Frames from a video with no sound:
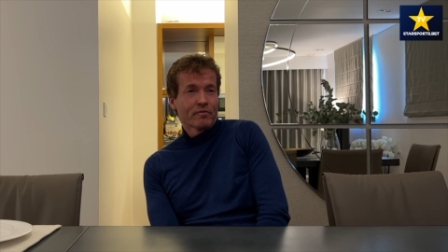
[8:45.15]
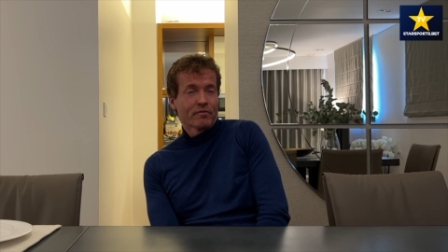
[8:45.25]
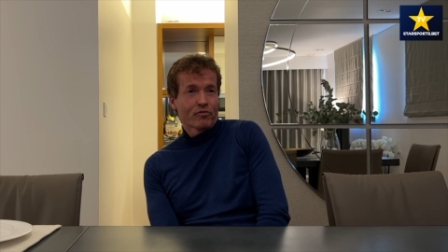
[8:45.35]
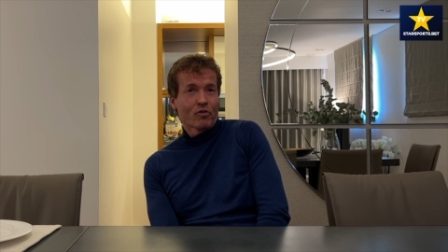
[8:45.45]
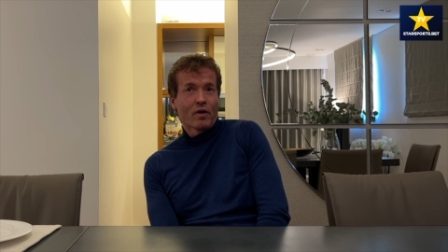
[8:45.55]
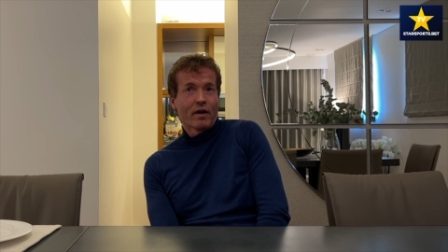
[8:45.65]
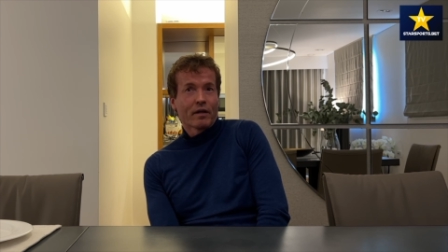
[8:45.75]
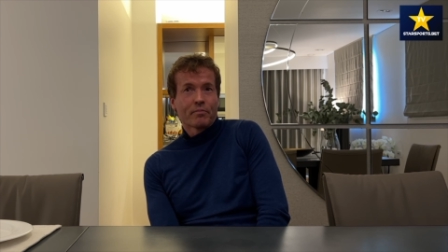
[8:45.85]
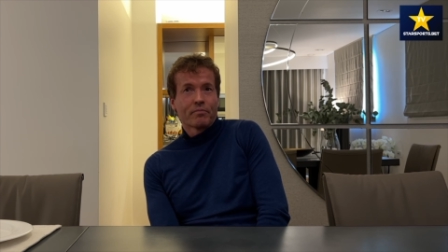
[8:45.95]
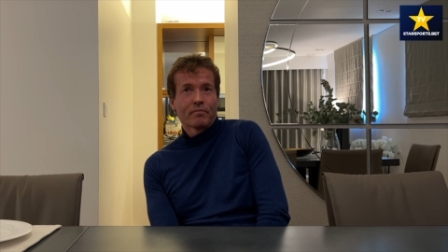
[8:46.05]
For a while,
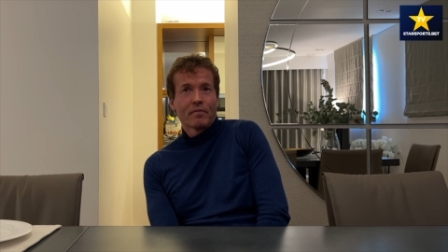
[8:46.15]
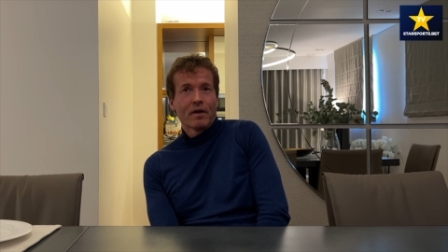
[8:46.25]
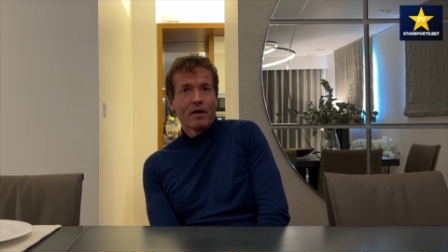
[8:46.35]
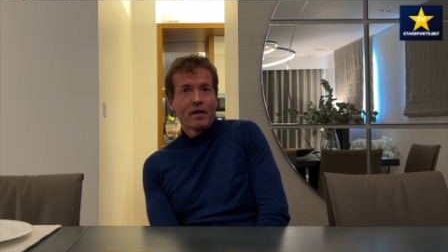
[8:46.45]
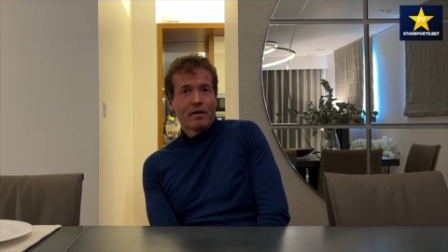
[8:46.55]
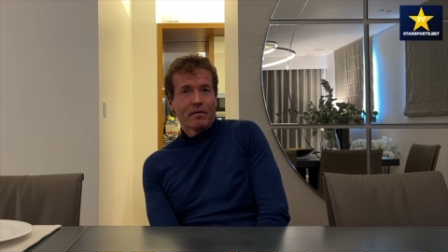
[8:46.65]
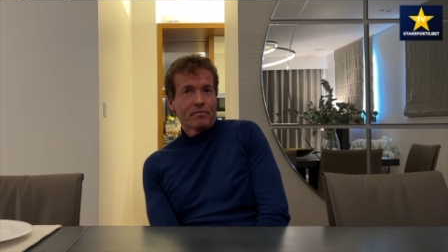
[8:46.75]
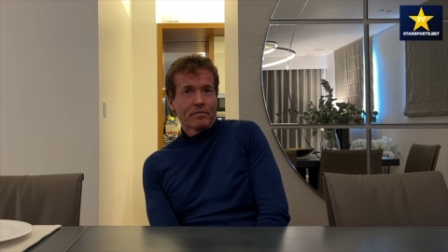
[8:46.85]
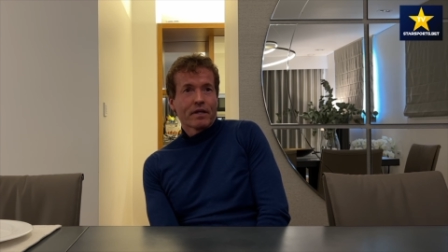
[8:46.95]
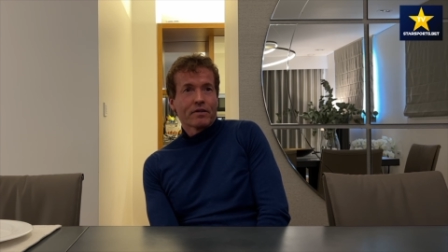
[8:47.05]
I
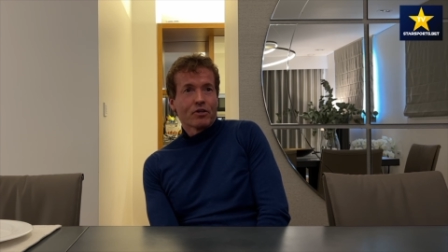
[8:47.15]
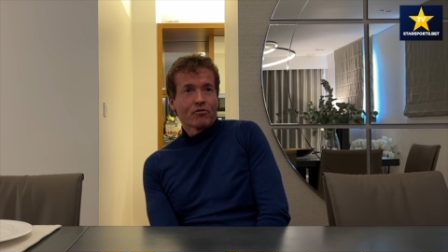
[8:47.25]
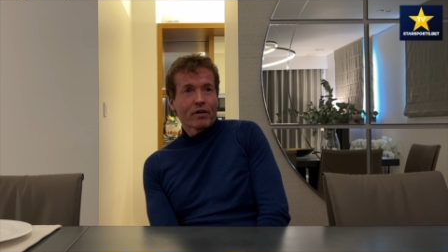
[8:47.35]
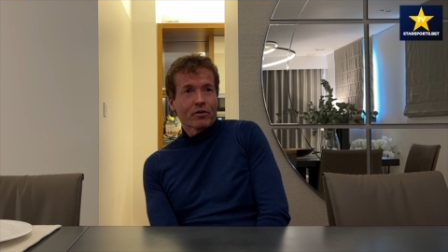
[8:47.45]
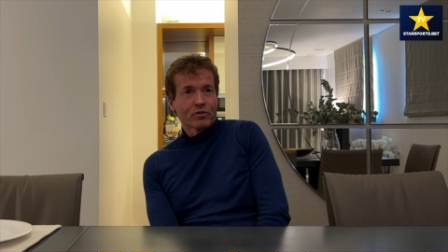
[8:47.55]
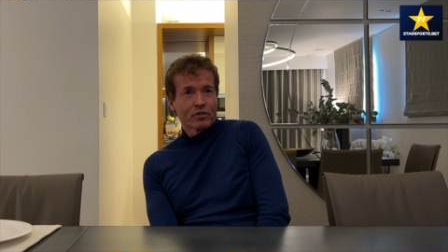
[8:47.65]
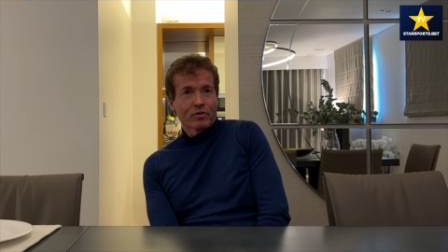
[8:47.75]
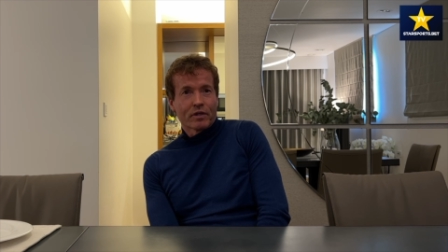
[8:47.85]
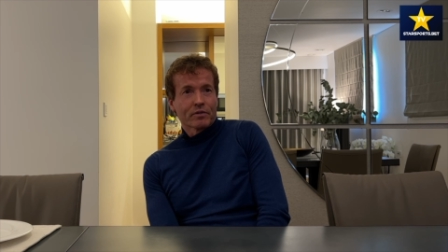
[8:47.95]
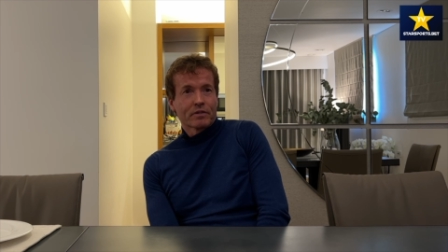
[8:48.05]
set new records of
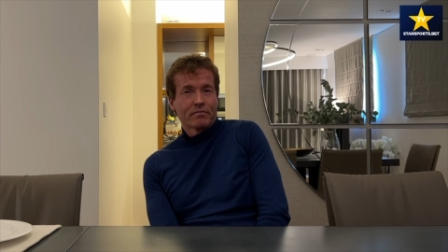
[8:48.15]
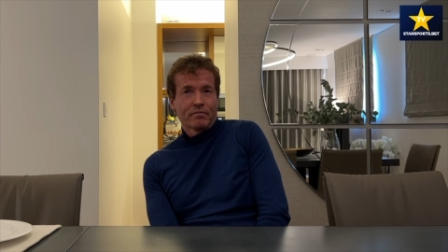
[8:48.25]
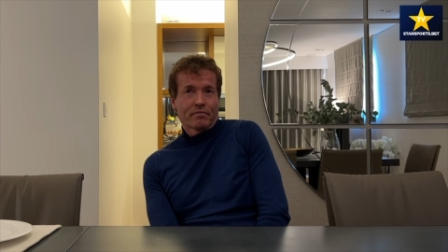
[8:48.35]
what I was